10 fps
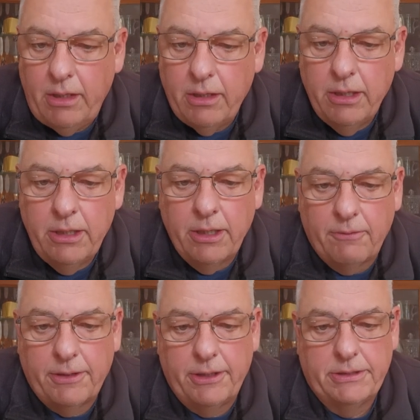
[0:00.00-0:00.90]
you know,
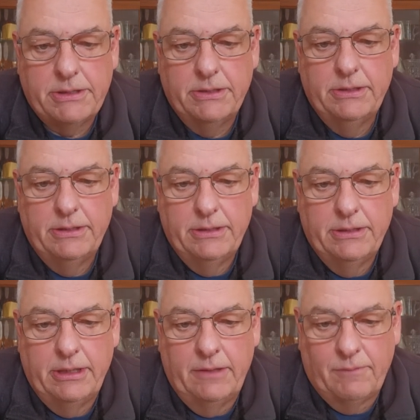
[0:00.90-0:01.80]
that
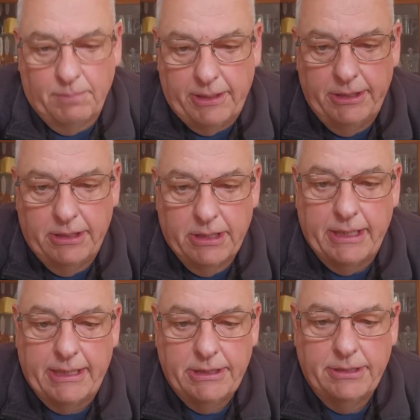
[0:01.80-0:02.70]
if the plane
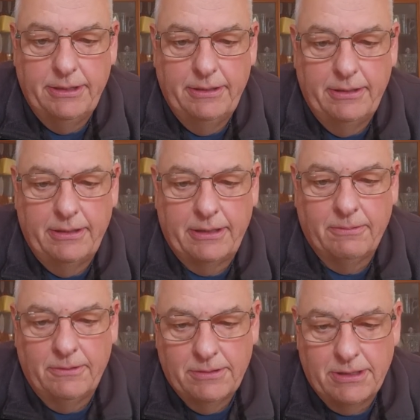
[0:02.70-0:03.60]
crashed, I'd
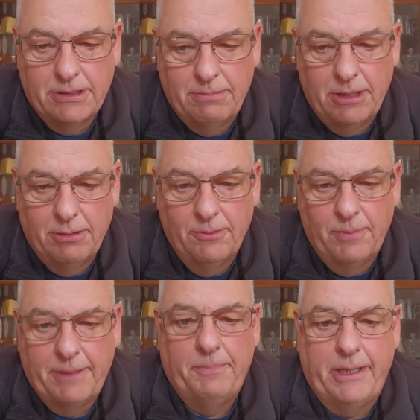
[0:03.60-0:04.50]
want it to be through
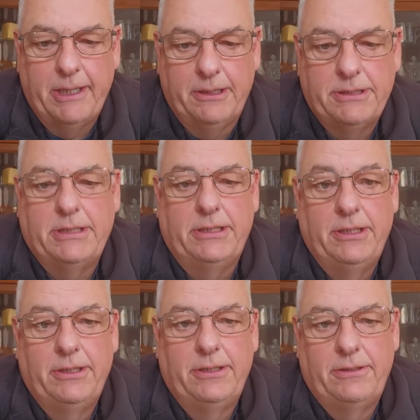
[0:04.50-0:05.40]
bad piloting,
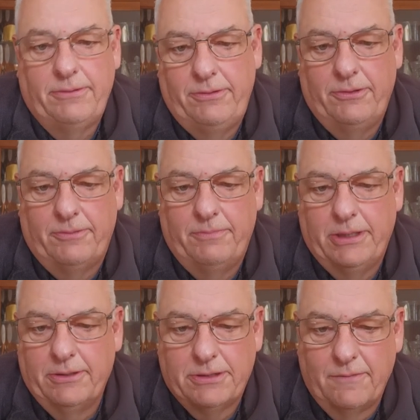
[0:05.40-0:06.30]
not
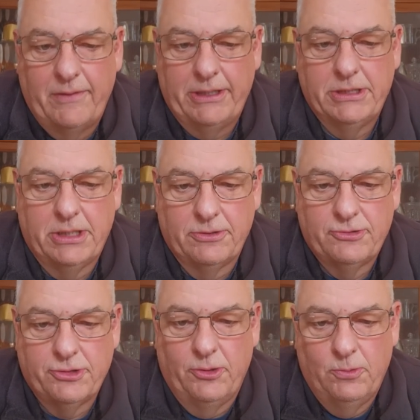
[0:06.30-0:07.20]
because the vector
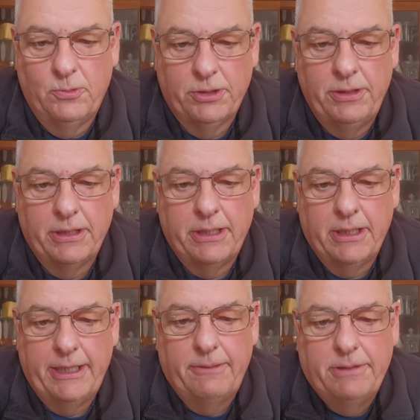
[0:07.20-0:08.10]
control wouldn't
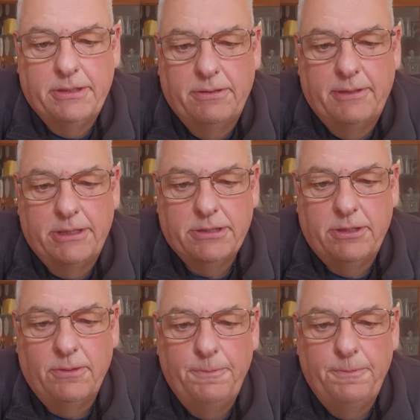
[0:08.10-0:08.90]
allow me to rescue